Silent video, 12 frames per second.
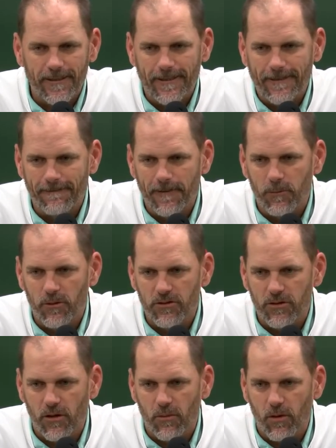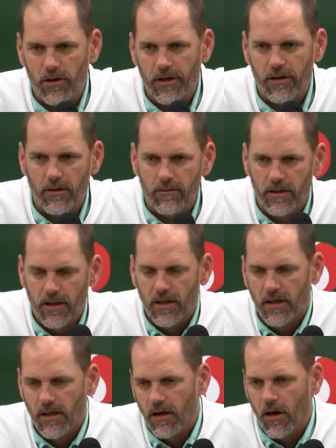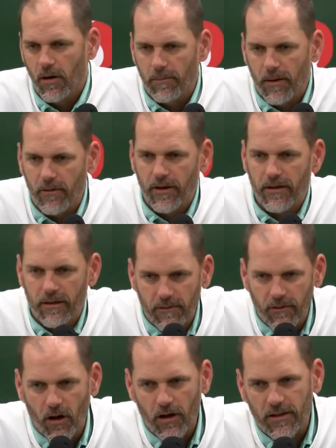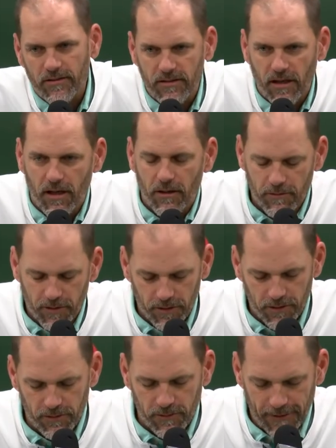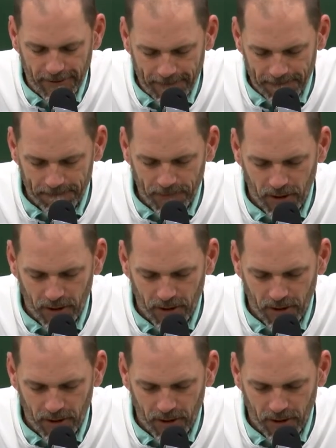Uh, then we'll start working on our opponent of Arkansas, who, um,